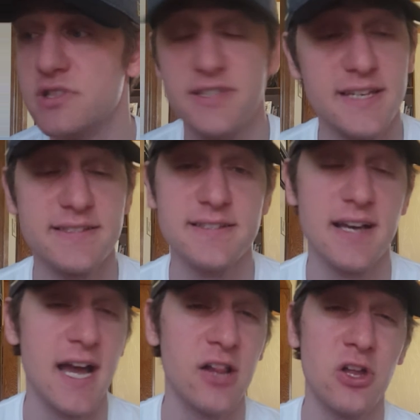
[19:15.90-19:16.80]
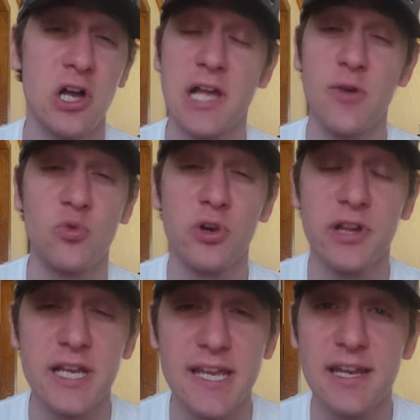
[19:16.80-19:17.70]
decent dialogue. I
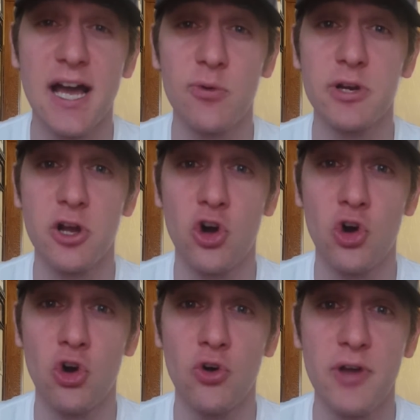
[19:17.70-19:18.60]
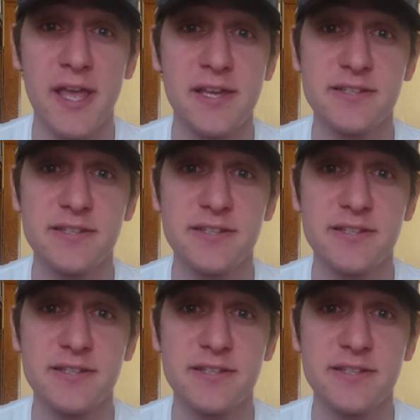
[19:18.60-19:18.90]
really can't recall